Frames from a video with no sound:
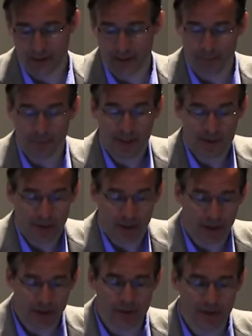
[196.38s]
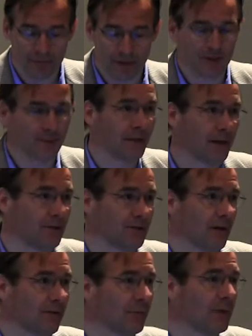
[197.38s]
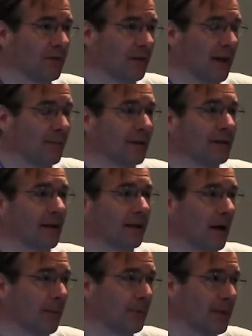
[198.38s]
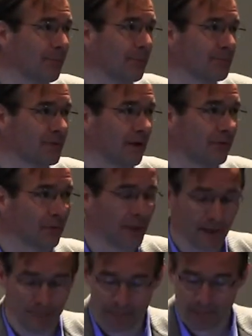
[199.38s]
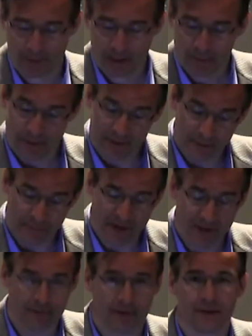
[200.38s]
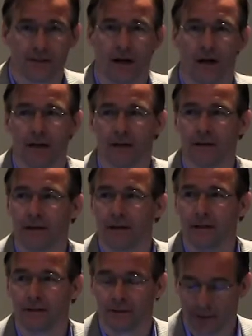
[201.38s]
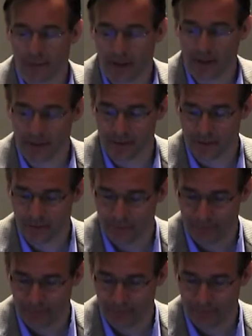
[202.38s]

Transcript: It means a large investment in software development and upkeep of software, but the benefits are tremendous.